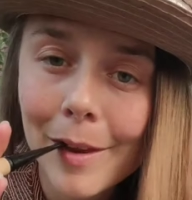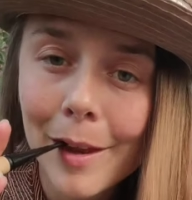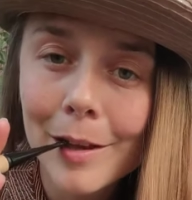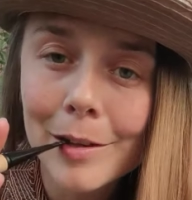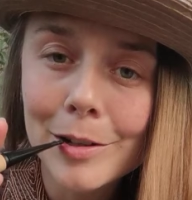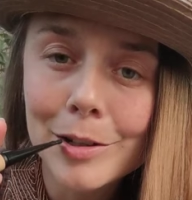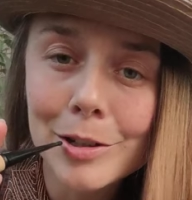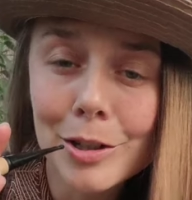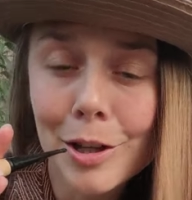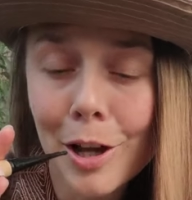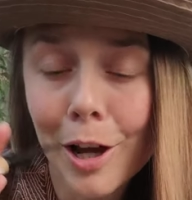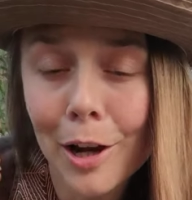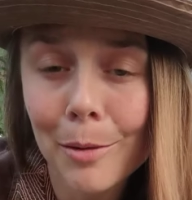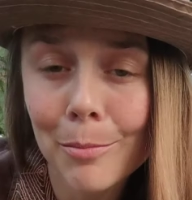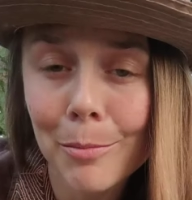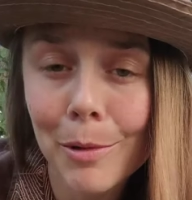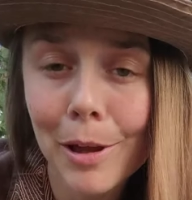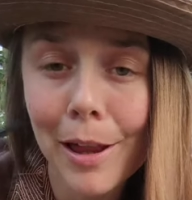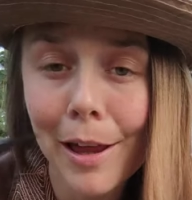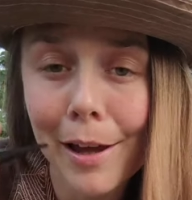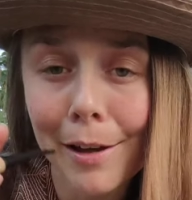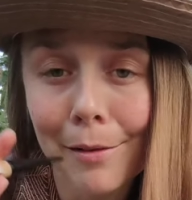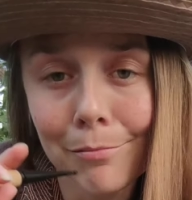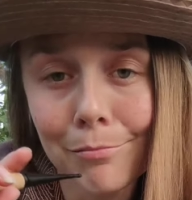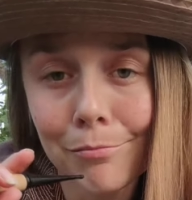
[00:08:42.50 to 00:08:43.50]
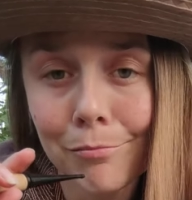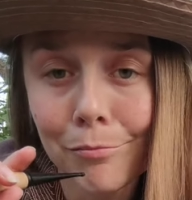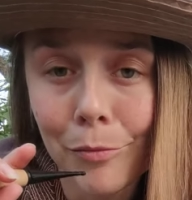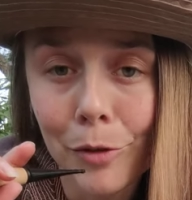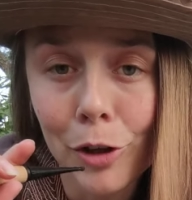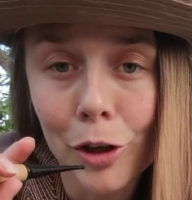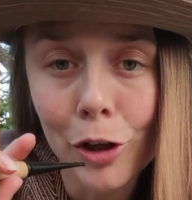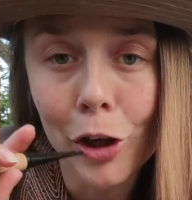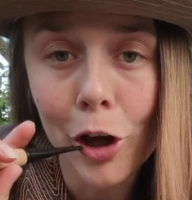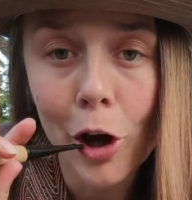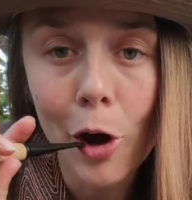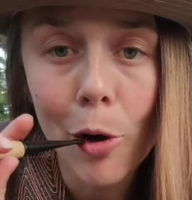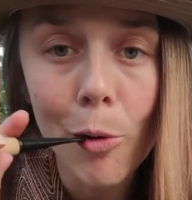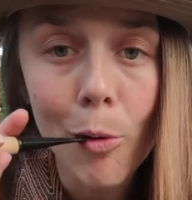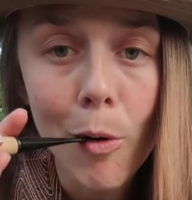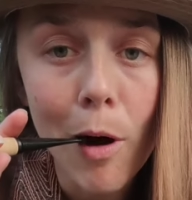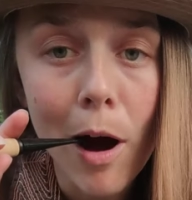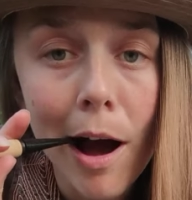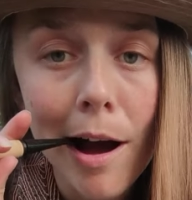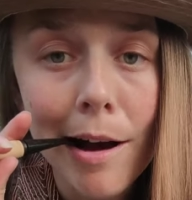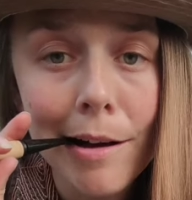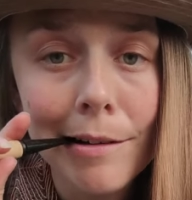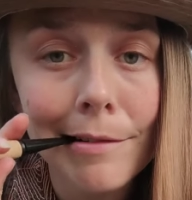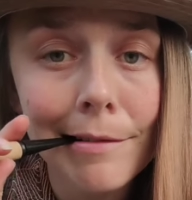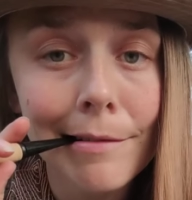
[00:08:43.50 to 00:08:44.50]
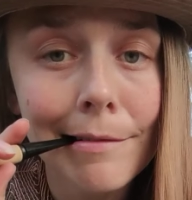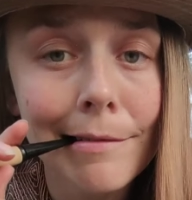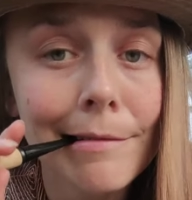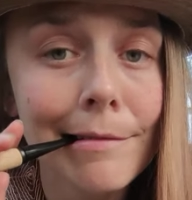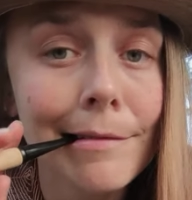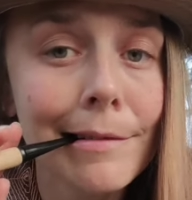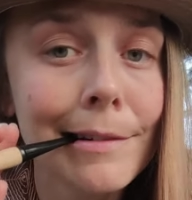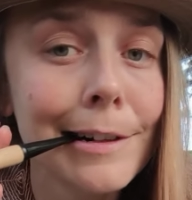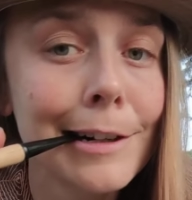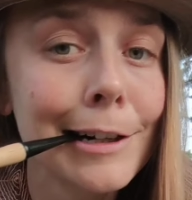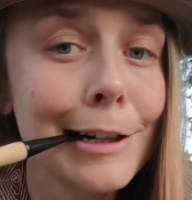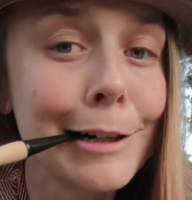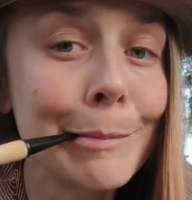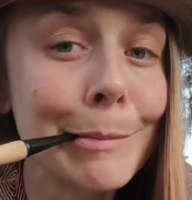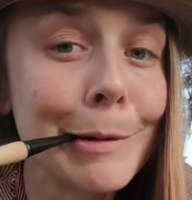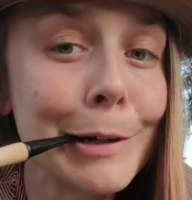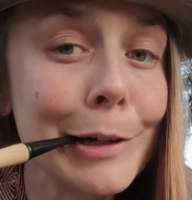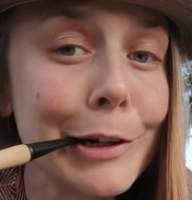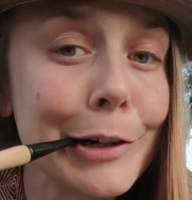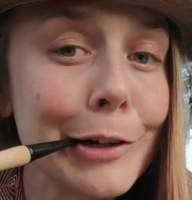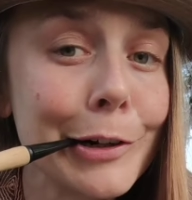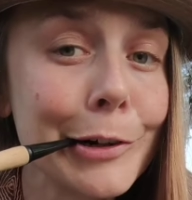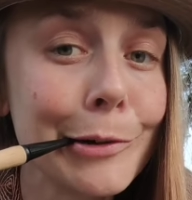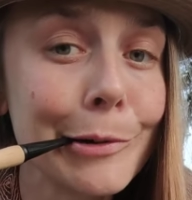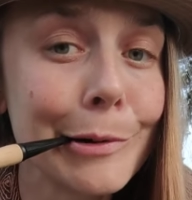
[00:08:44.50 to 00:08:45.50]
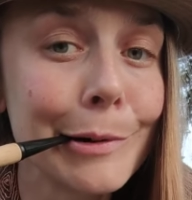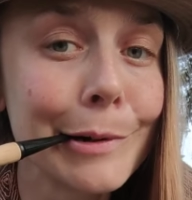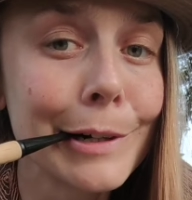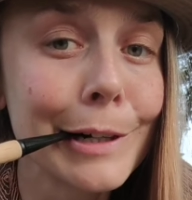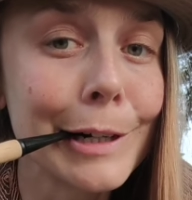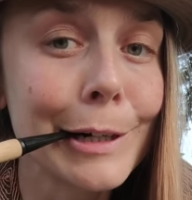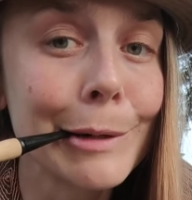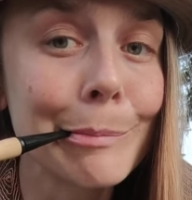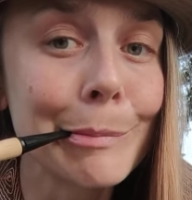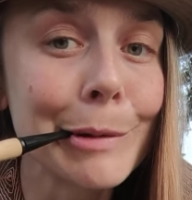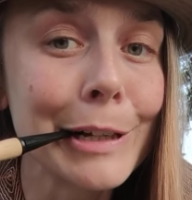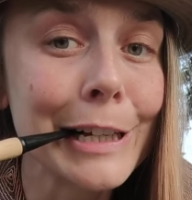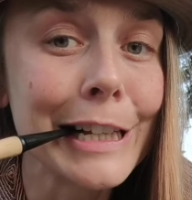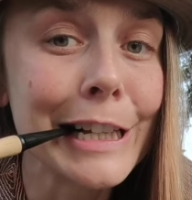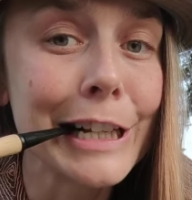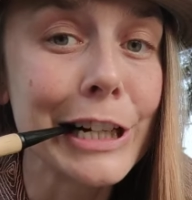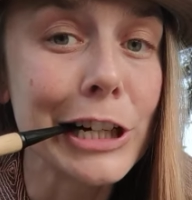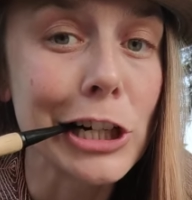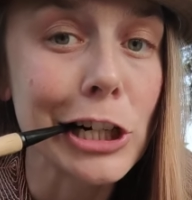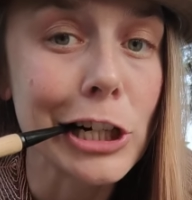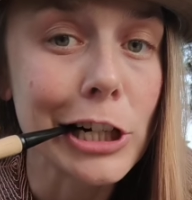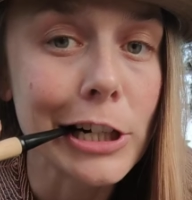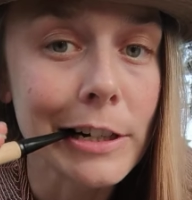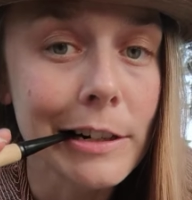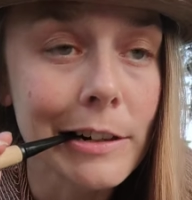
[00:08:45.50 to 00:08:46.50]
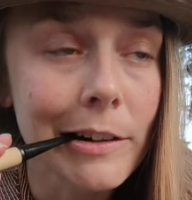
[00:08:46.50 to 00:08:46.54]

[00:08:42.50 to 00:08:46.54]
And just kind of be like, yo, I'm a dude, I'm here.